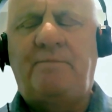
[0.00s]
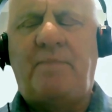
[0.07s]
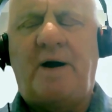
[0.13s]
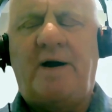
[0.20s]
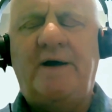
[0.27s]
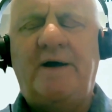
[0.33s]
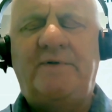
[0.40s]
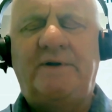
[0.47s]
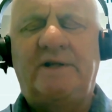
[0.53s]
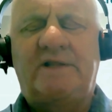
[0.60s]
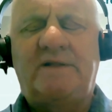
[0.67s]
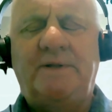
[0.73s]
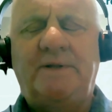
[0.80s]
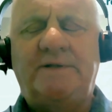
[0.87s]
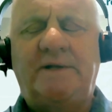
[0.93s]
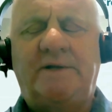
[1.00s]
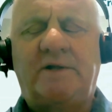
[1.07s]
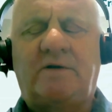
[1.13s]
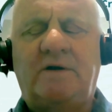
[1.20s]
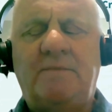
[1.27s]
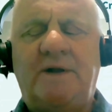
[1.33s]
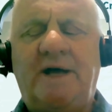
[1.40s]
by the Disability
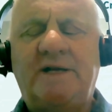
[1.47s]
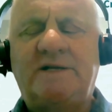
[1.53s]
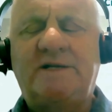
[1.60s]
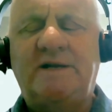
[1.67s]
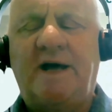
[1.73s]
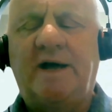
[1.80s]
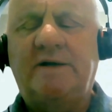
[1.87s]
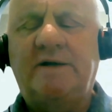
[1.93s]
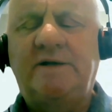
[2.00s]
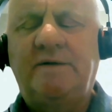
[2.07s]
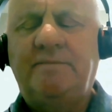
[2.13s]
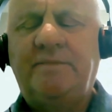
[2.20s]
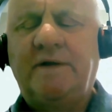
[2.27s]
Discrimination Act